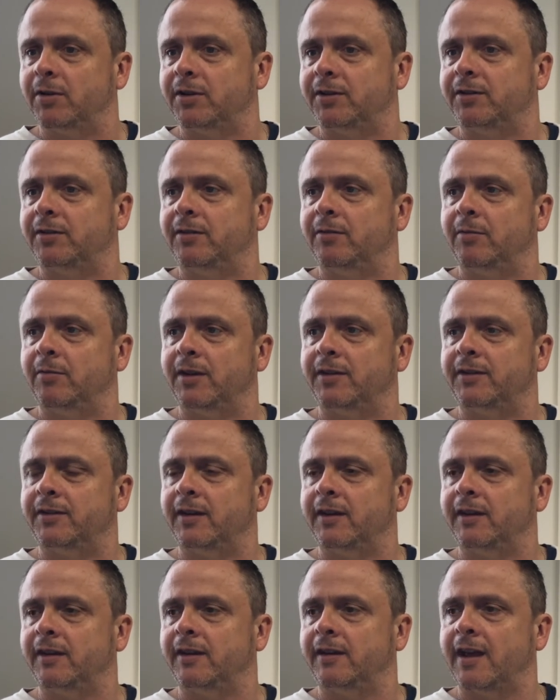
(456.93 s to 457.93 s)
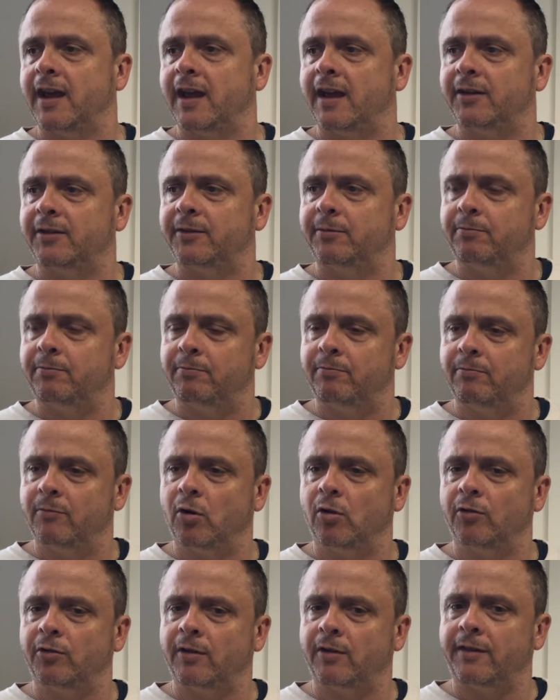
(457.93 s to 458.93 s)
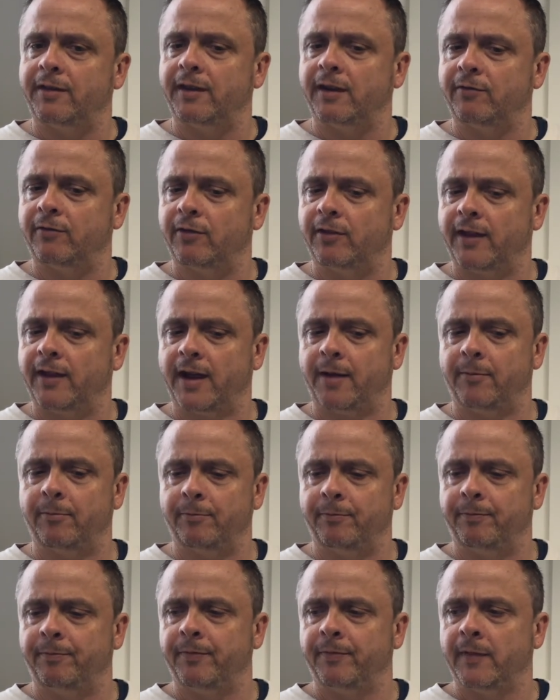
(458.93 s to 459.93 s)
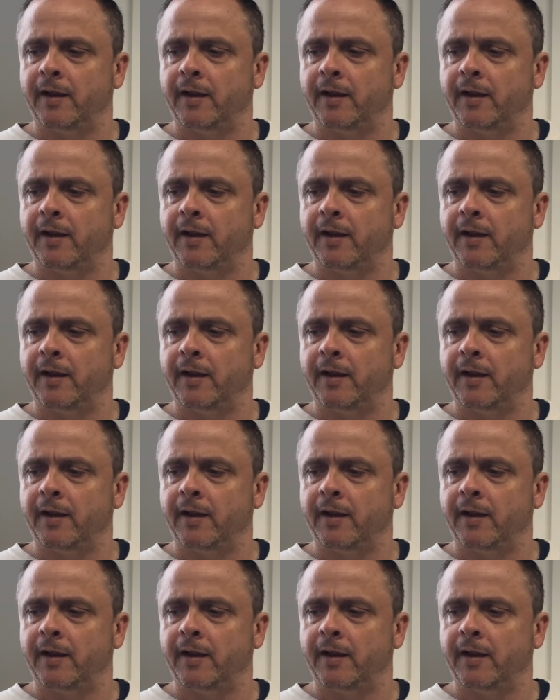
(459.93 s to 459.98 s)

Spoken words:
But it has also, I think, for them